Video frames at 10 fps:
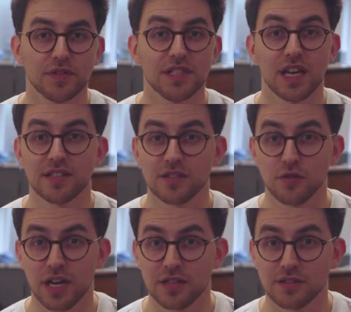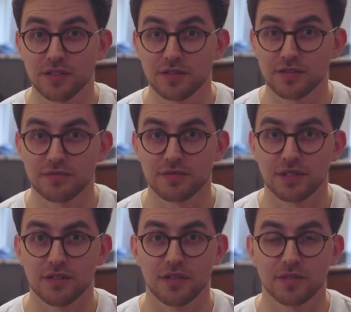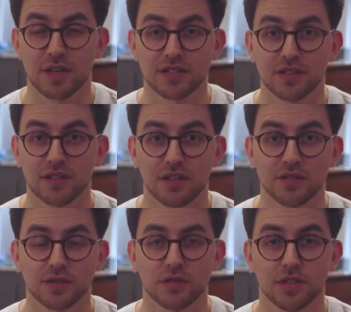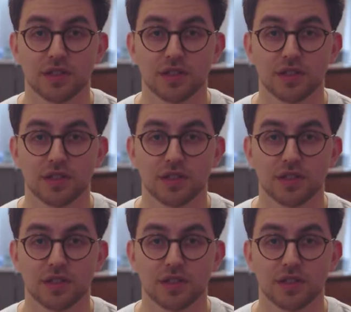Dies Irae is used, and especially in the underscoring